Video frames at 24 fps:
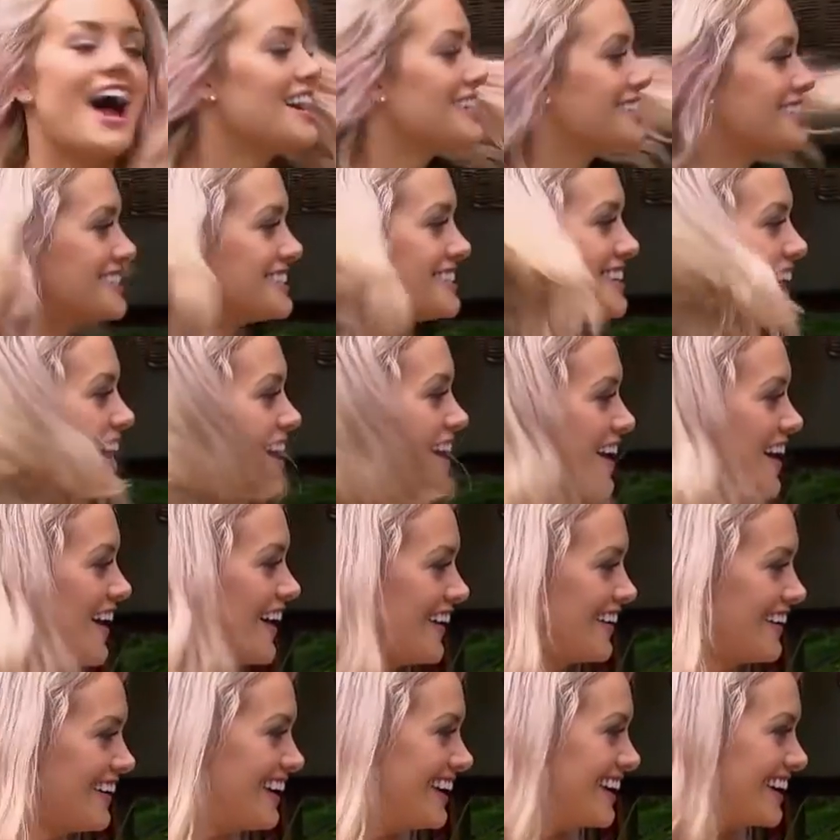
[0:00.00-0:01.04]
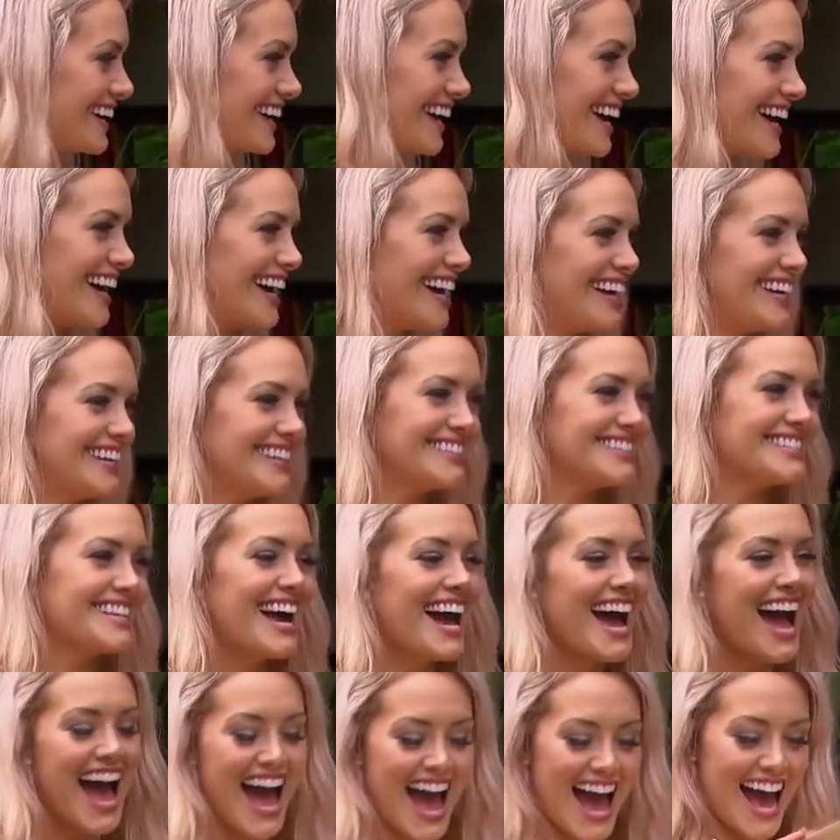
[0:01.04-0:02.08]
So, guys,
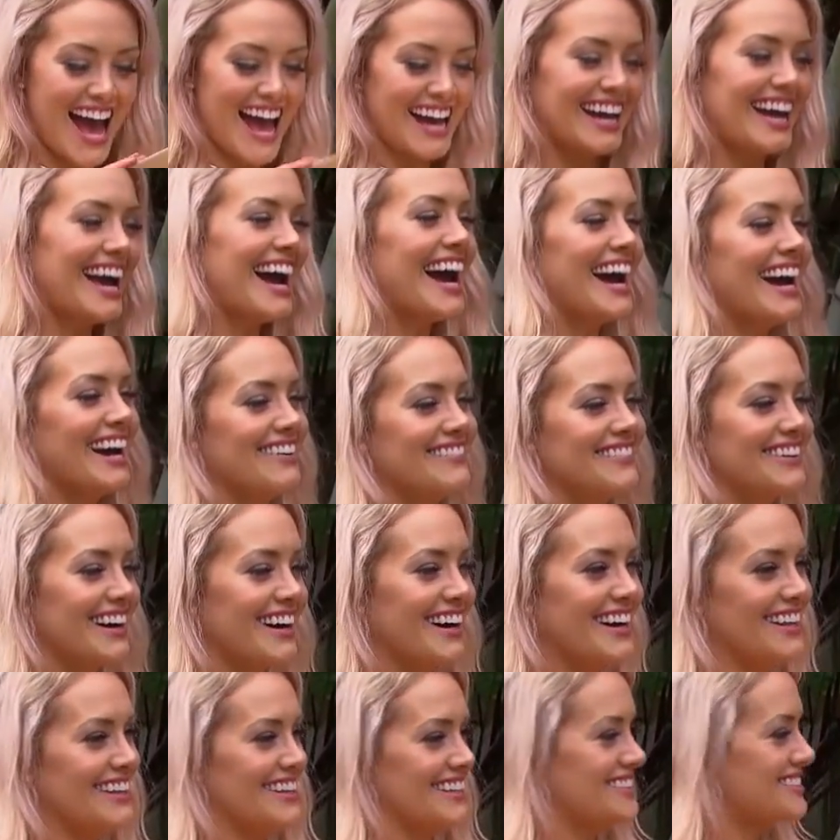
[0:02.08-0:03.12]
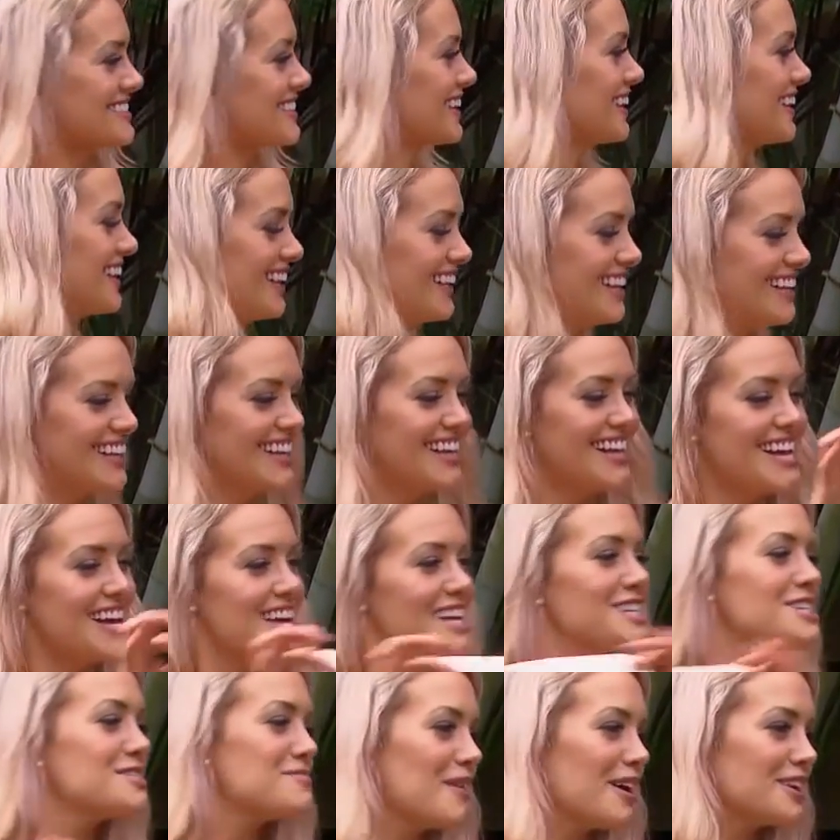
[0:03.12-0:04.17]
I have uh, this little
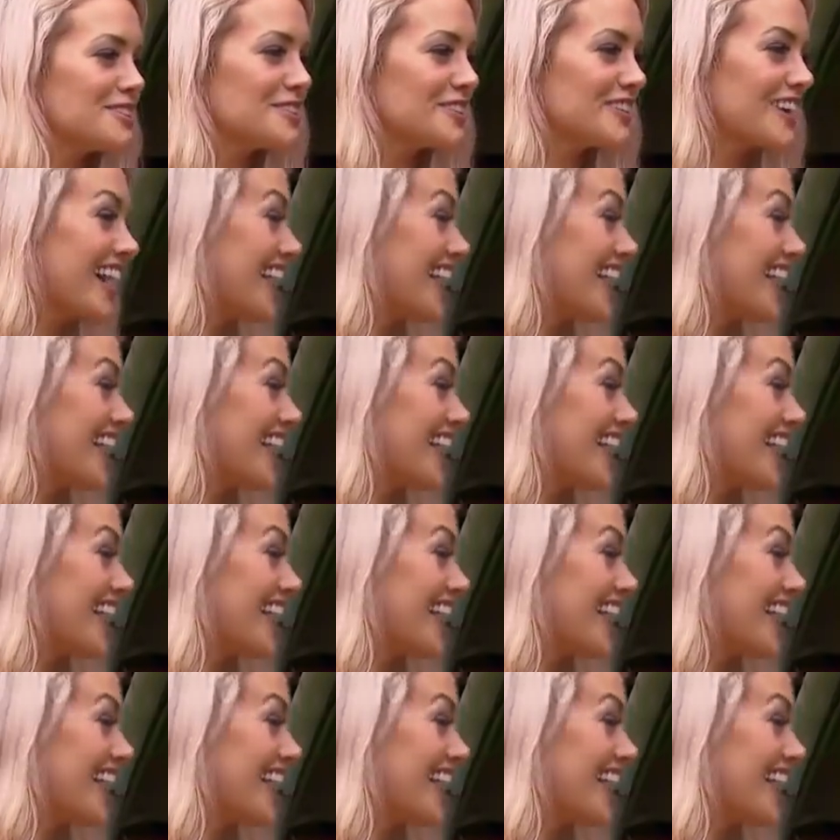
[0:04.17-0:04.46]
special